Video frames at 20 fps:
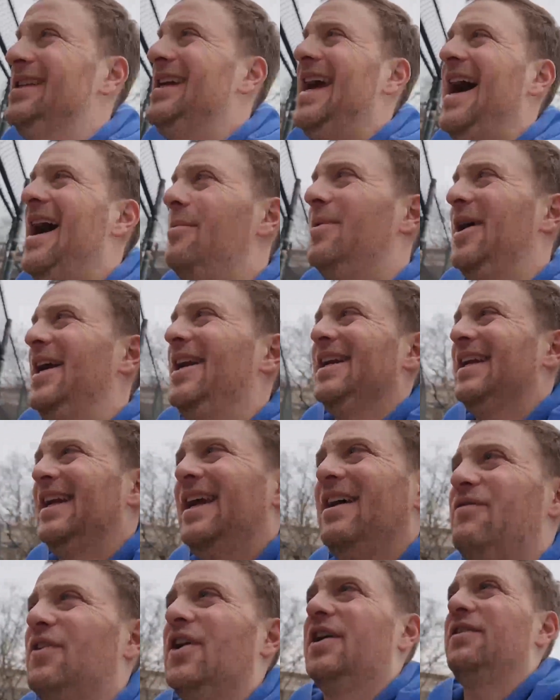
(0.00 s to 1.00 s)
Yeah, but I
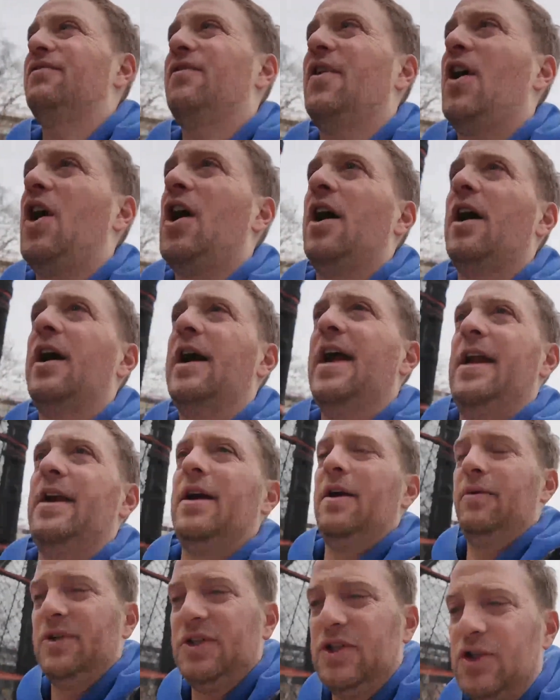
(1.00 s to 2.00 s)
didn't get very far,
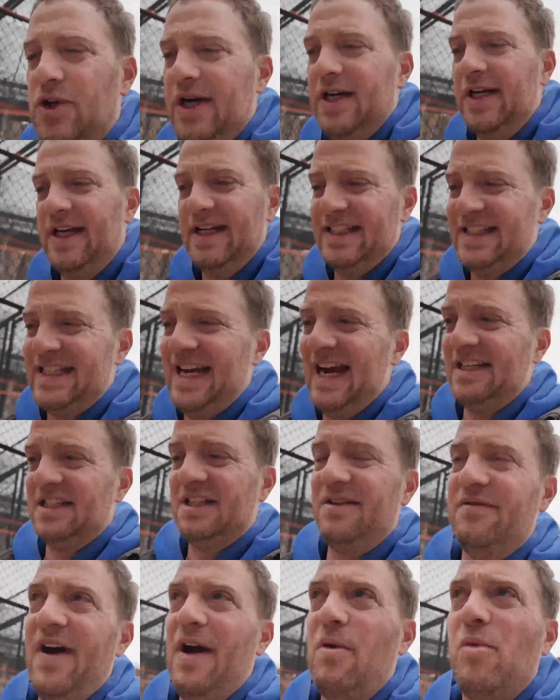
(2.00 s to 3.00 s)
and I was trying to
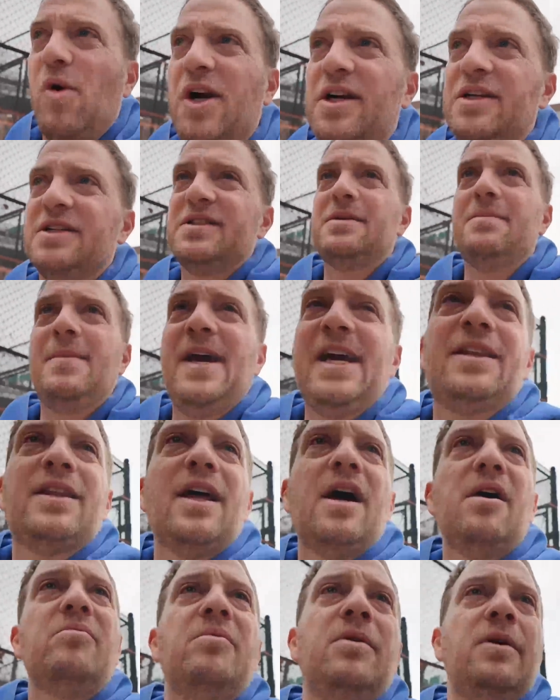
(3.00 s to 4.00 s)
assess if I wanted to
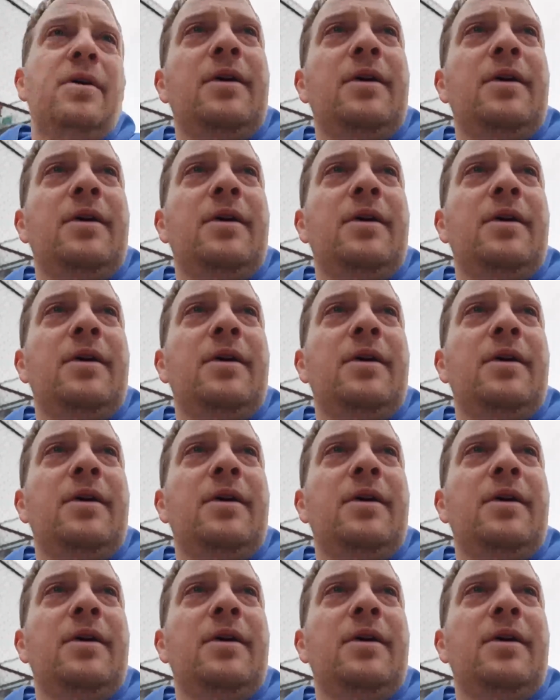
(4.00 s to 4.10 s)
make them.